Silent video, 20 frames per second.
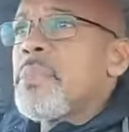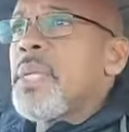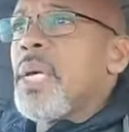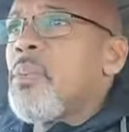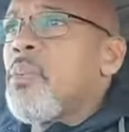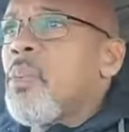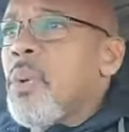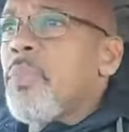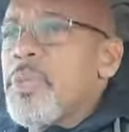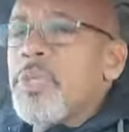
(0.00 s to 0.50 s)

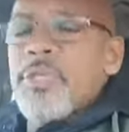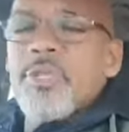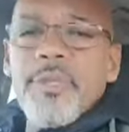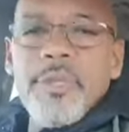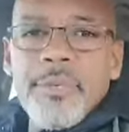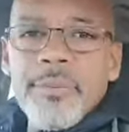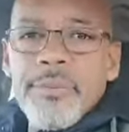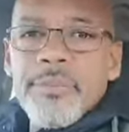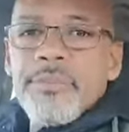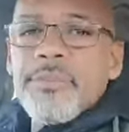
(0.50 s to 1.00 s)
Then what would you
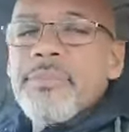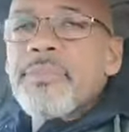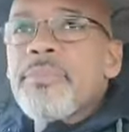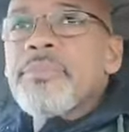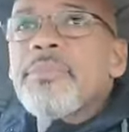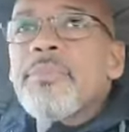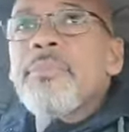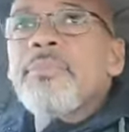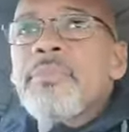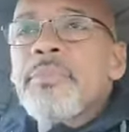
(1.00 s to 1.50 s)

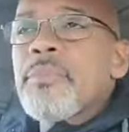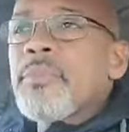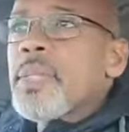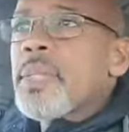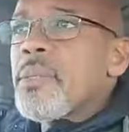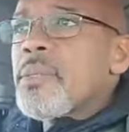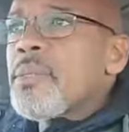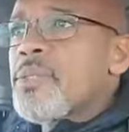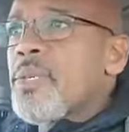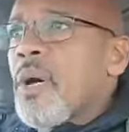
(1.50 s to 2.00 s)

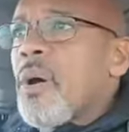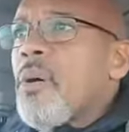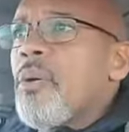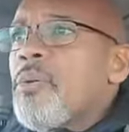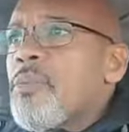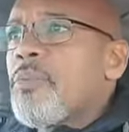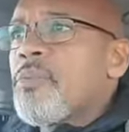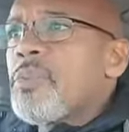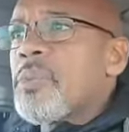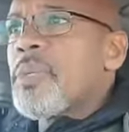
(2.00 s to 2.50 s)
do? So
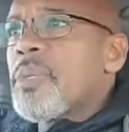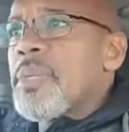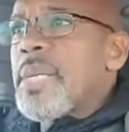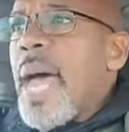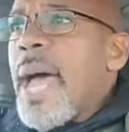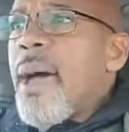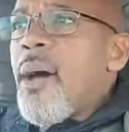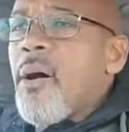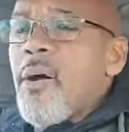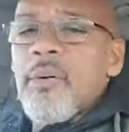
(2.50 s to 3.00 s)

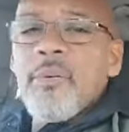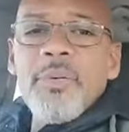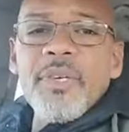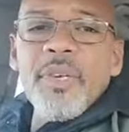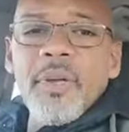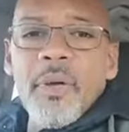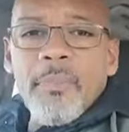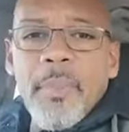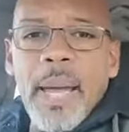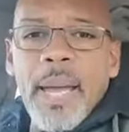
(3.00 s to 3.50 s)
now,
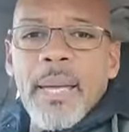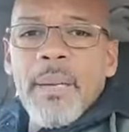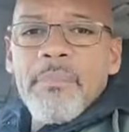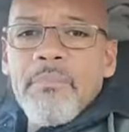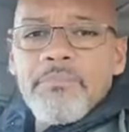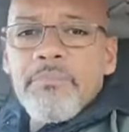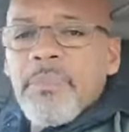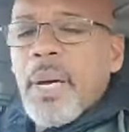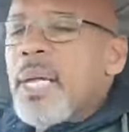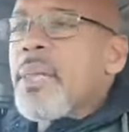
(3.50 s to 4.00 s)
you know, my
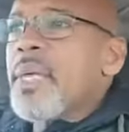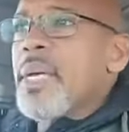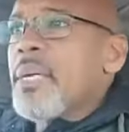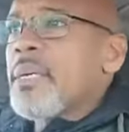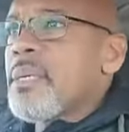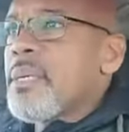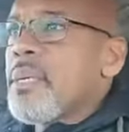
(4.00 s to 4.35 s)
mother,